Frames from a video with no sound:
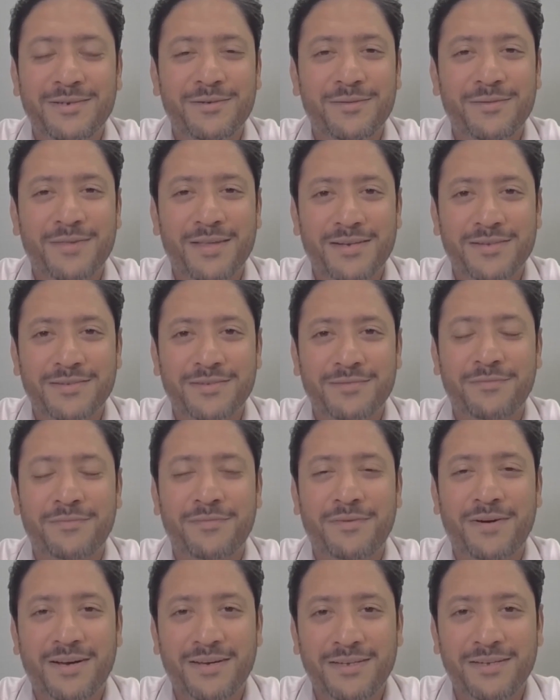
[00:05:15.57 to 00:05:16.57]

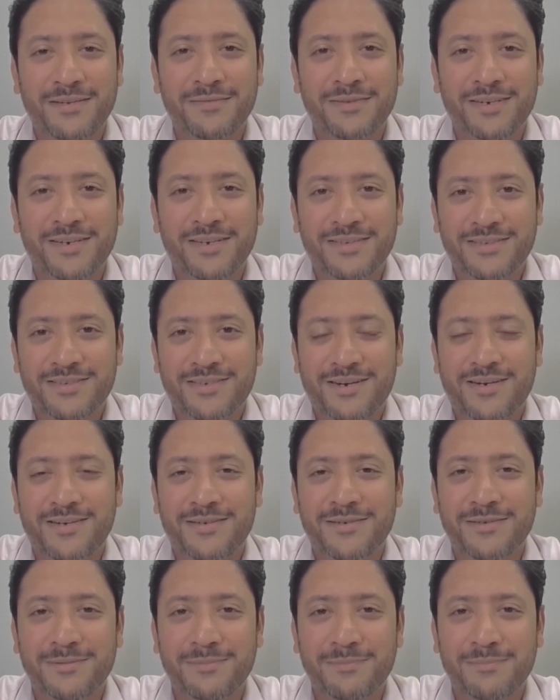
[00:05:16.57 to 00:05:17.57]
2005 and I
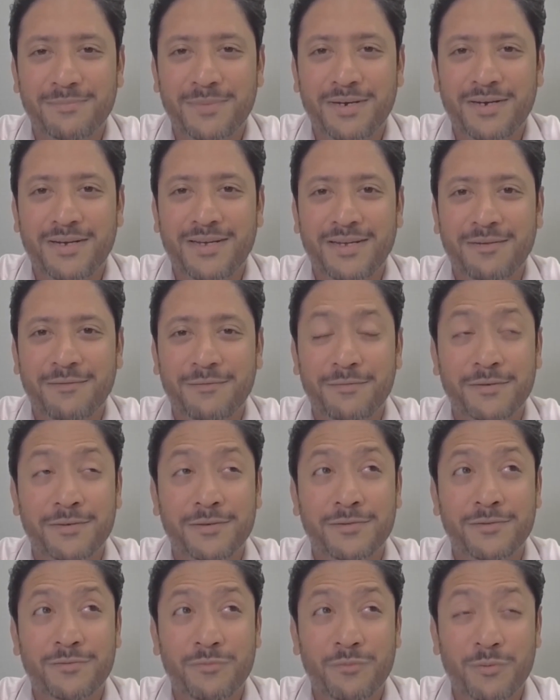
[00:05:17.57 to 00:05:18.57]
started my
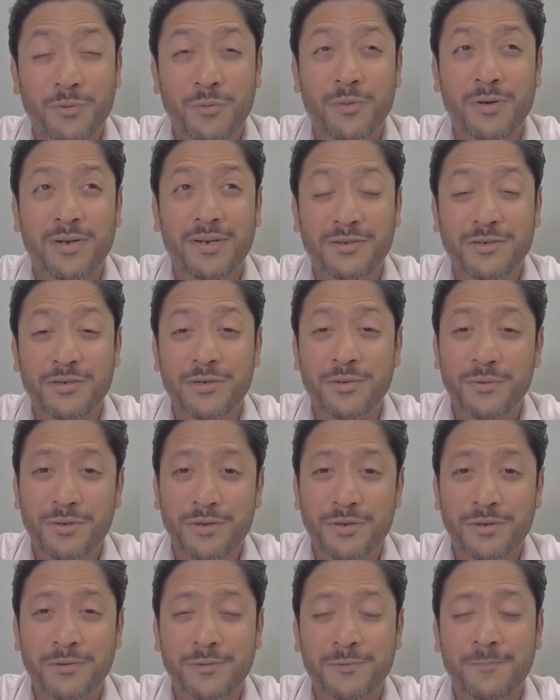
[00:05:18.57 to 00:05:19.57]
first role in
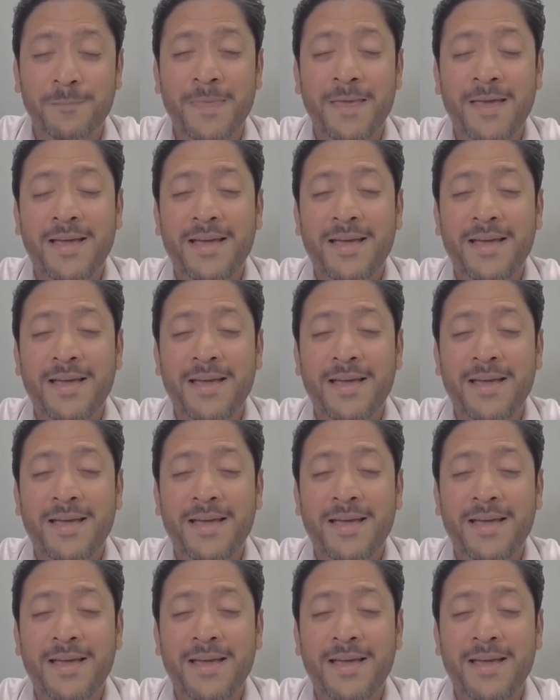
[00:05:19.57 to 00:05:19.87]
Tokyo.